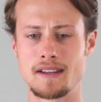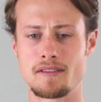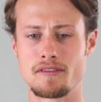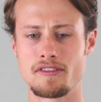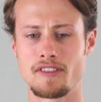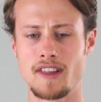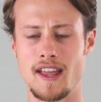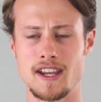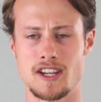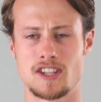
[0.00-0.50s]

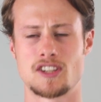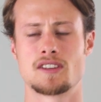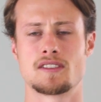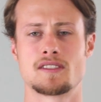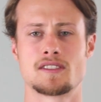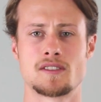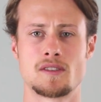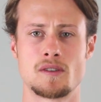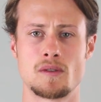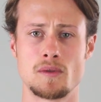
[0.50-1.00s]
inflection.
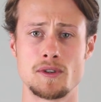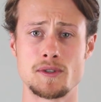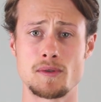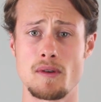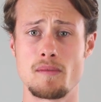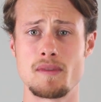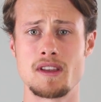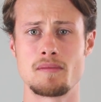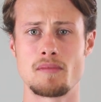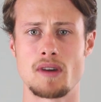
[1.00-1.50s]
So what do
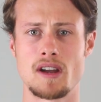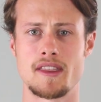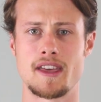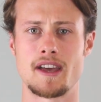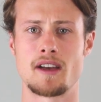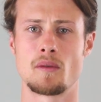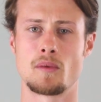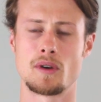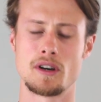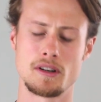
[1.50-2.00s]
I mean by
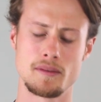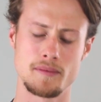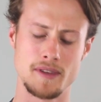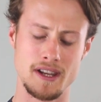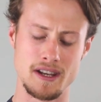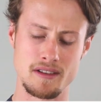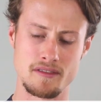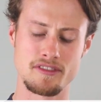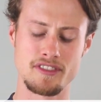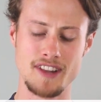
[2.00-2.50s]
that? Well,
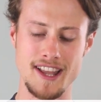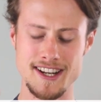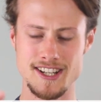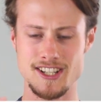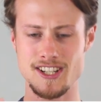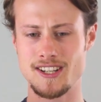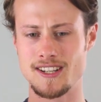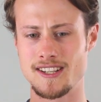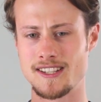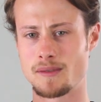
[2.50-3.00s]
an
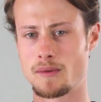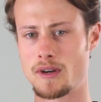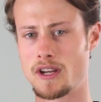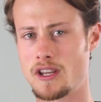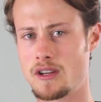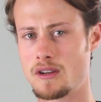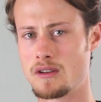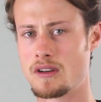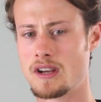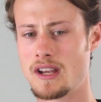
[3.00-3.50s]
inflection is where
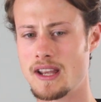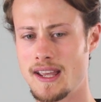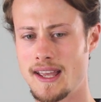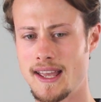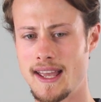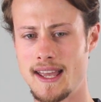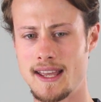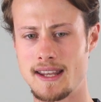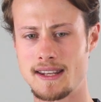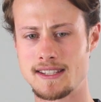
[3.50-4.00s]
you
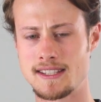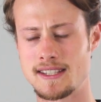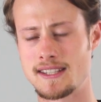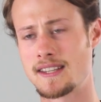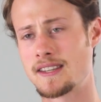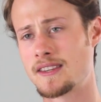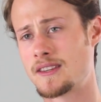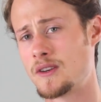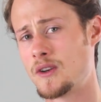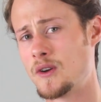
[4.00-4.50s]
hit
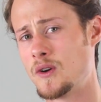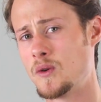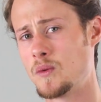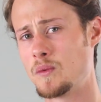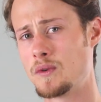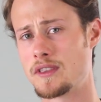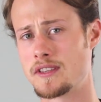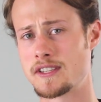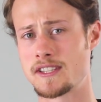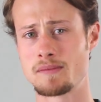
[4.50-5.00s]
the note
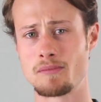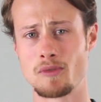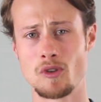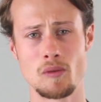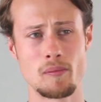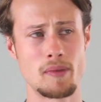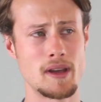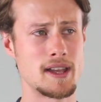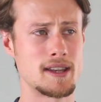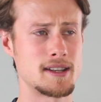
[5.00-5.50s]
with a
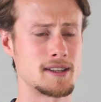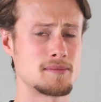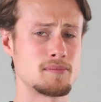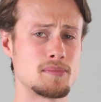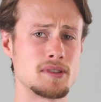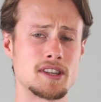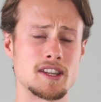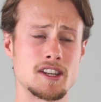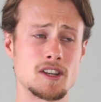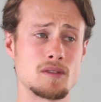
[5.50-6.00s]
small bend,
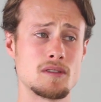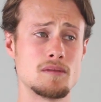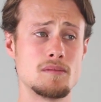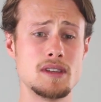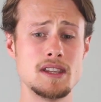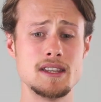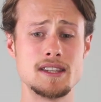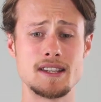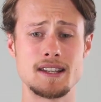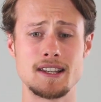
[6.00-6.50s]
but then you
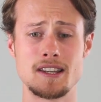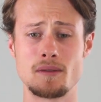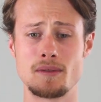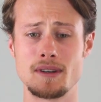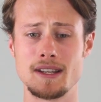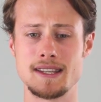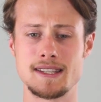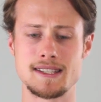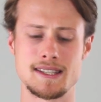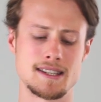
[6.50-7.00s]
immediately
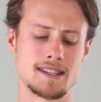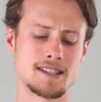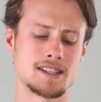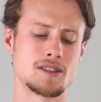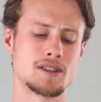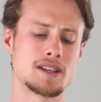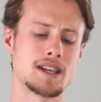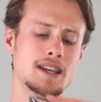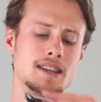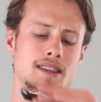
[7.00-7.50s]
release it.
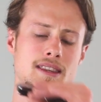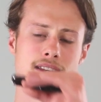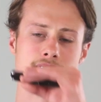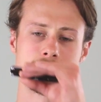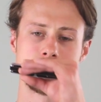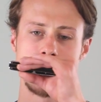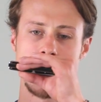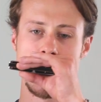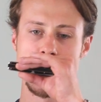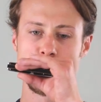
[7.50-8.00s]
So you get
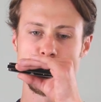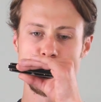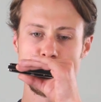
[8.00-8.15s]
this.